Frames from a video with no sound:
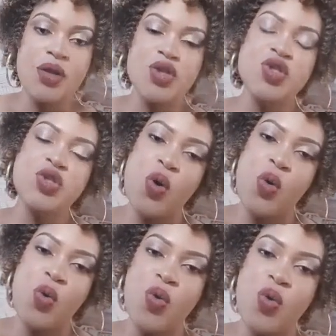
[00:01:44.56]

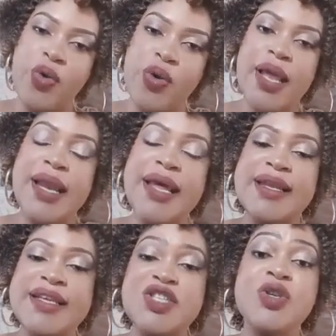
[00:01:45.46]
So,
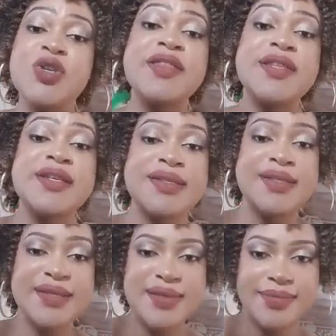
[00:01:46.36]
ladies, you need
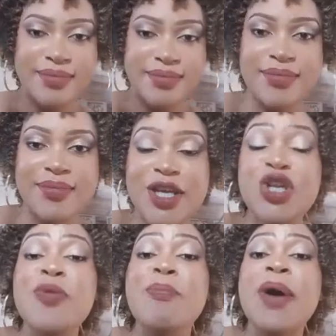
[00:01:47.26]
this
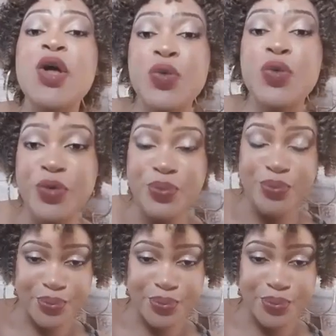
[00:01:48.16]
in your bathroom.